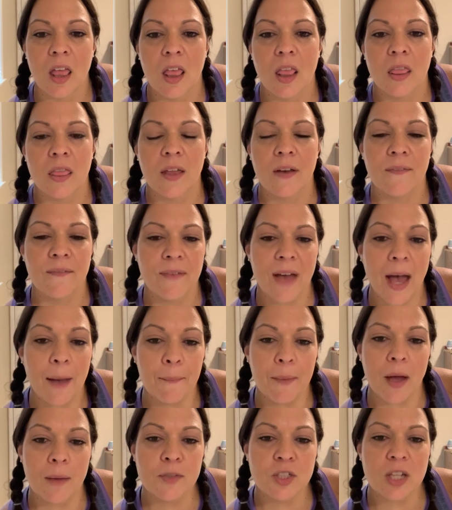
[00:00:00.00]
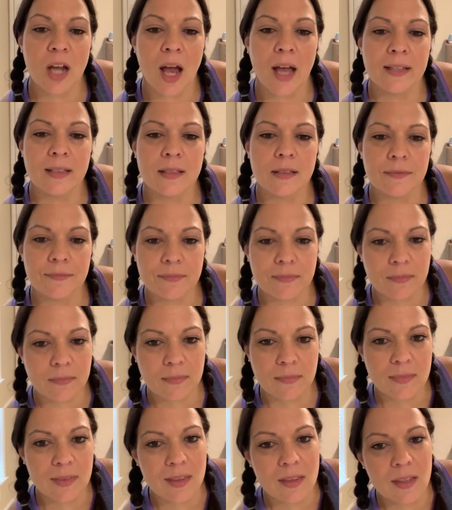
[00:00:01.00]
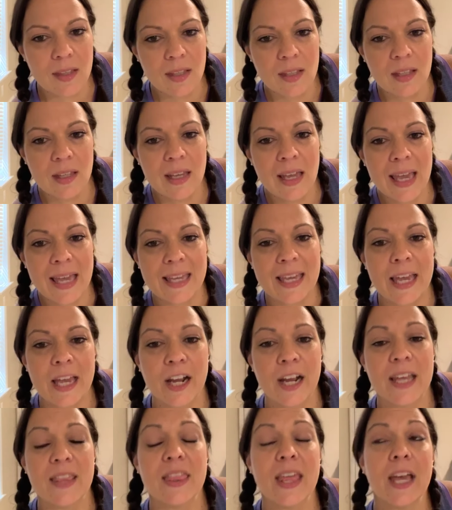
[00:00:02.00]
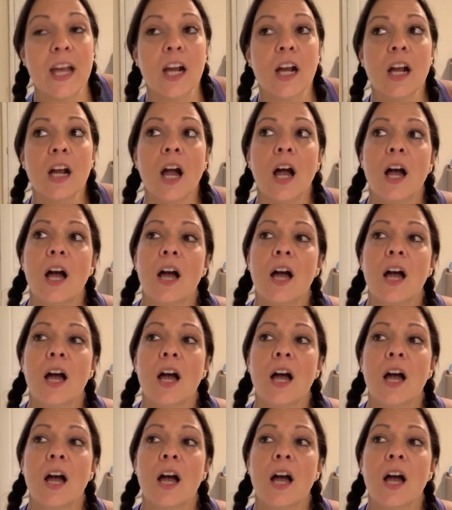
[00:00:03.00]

The fat bomb shots, hey, Carrie, they are